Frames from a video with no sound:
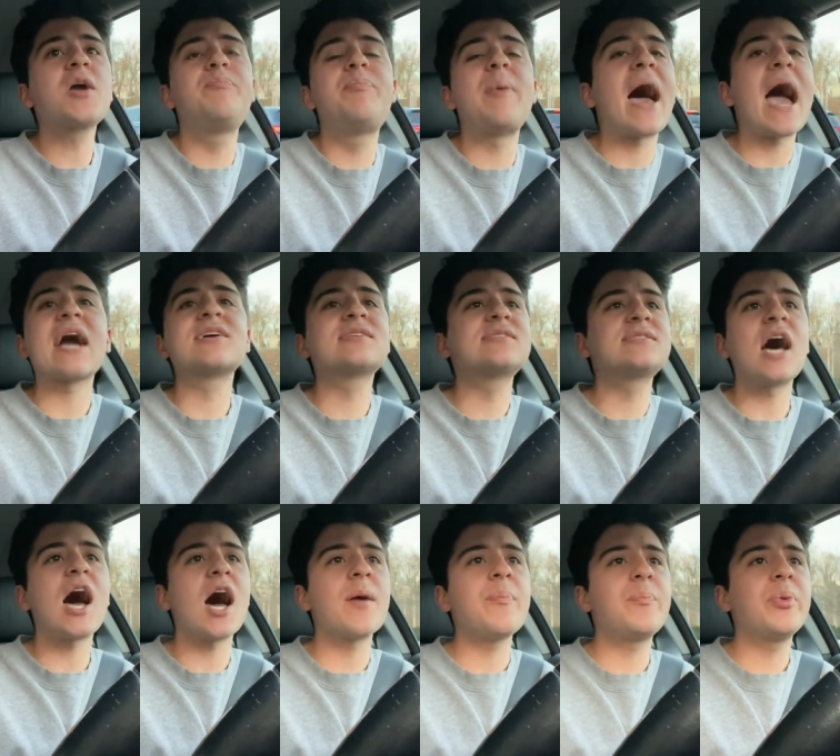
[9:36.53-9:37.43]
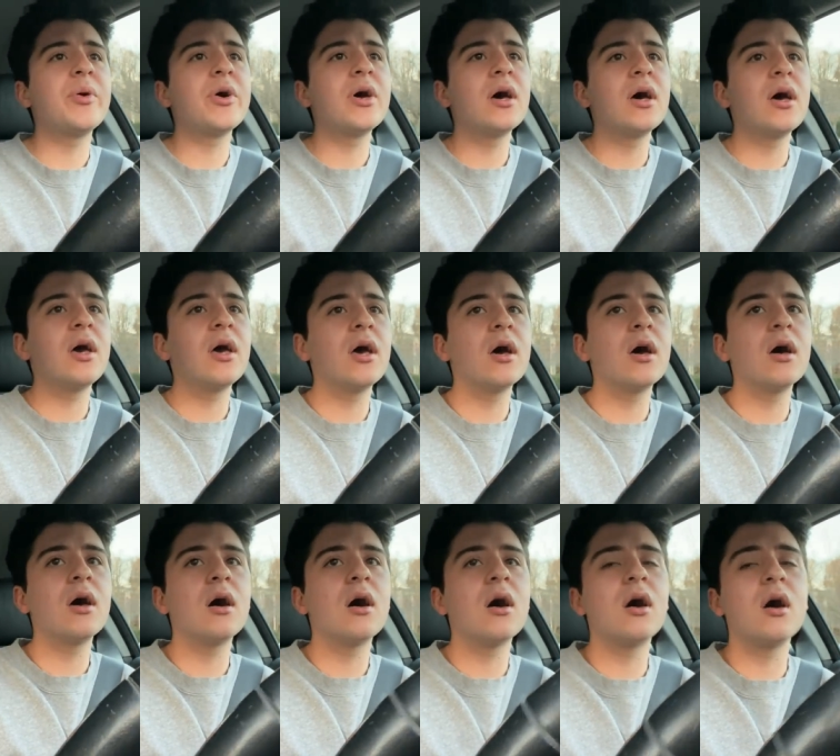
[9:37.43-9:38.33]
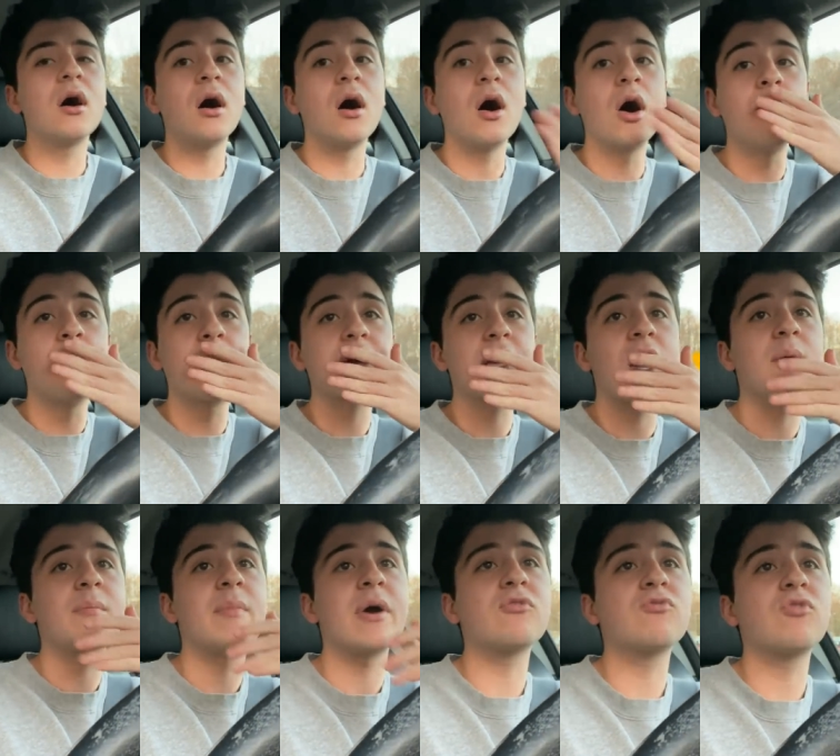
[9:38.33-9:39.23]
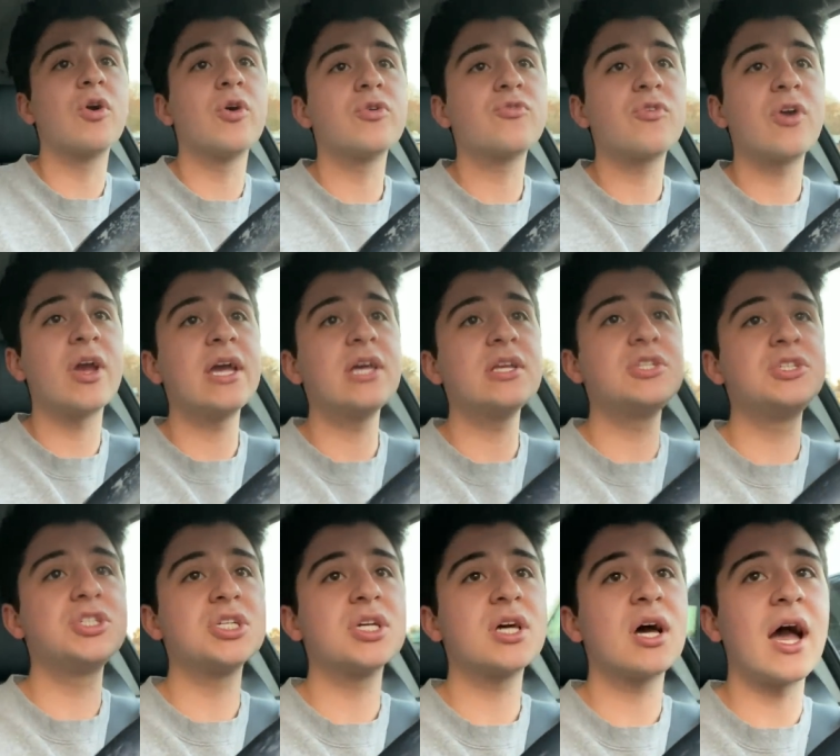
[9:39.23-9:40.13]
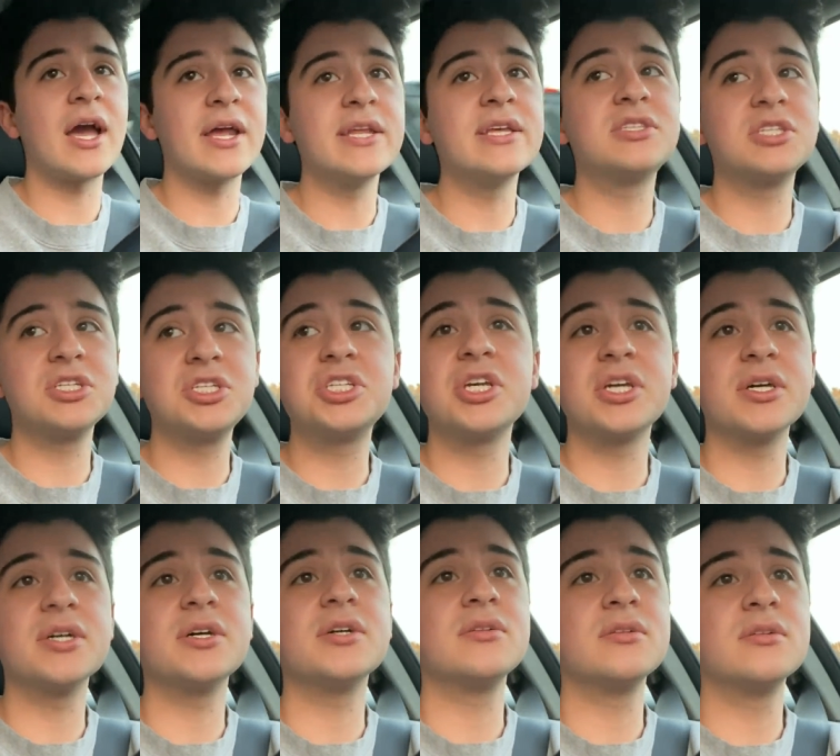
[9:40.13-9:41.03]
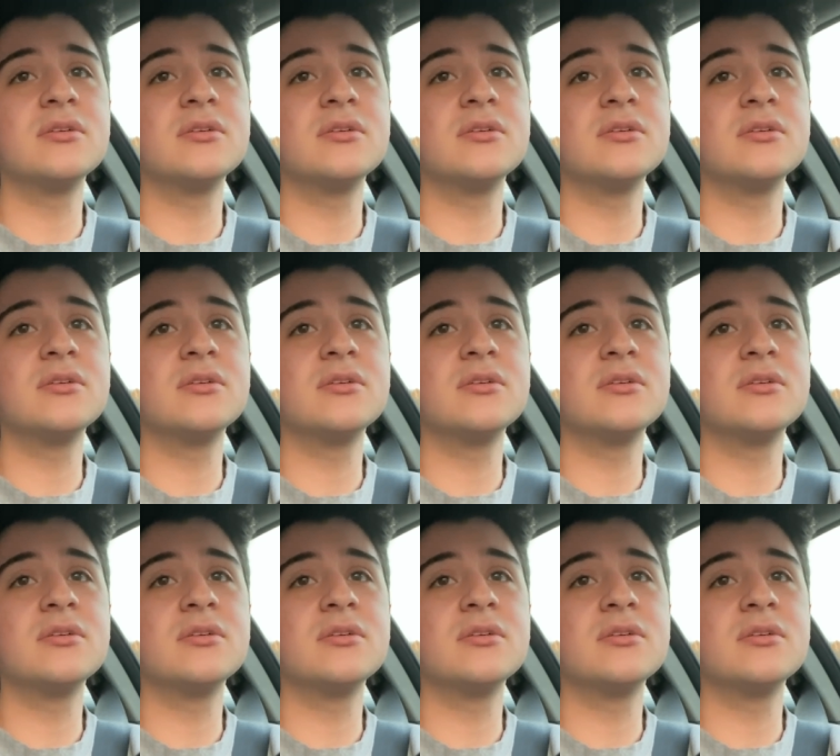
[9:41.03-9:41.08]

backs up? Oh my God, my road rage. I need to chill.